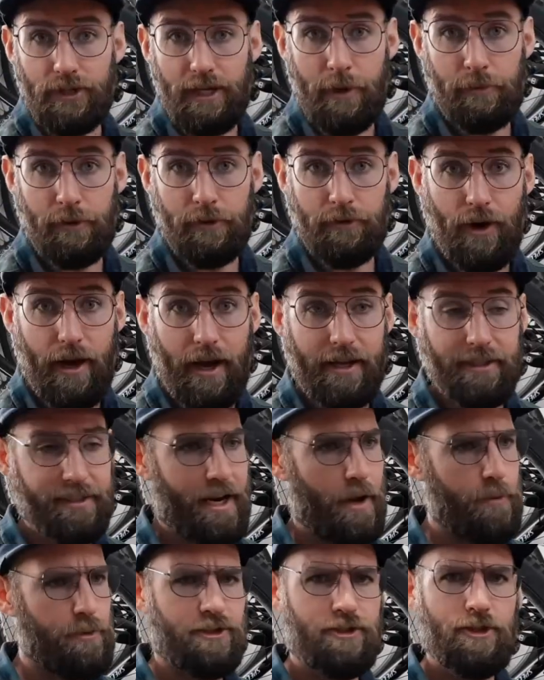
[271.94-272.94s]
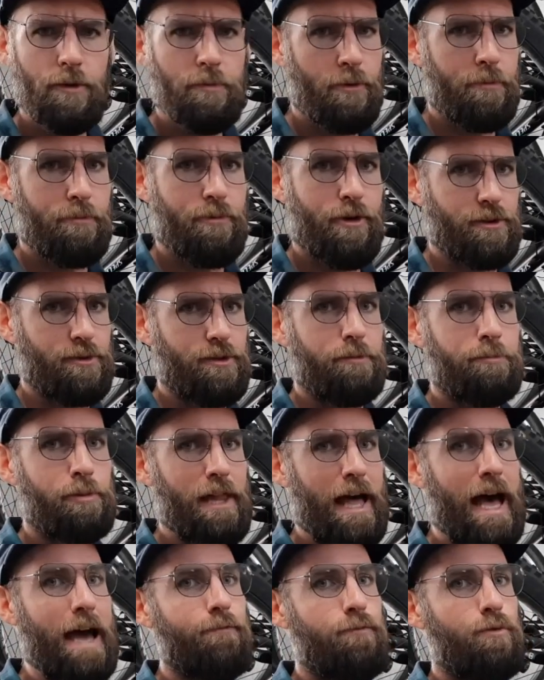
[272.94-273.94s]
couple of rides. And I was super impressed with the
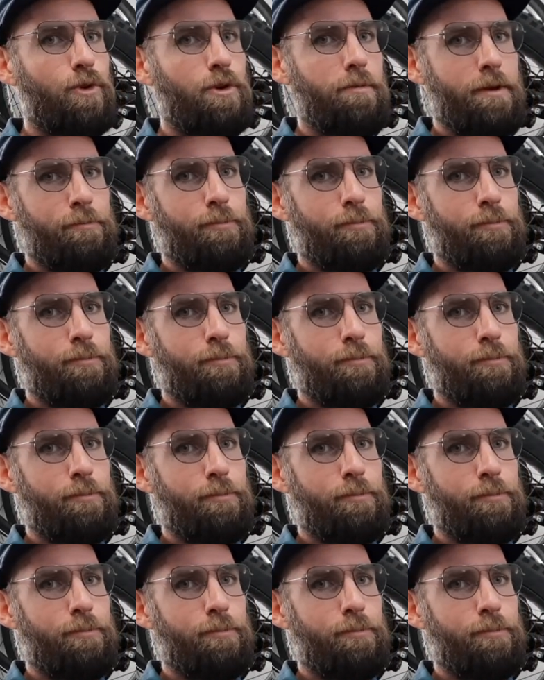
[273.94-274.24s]
platform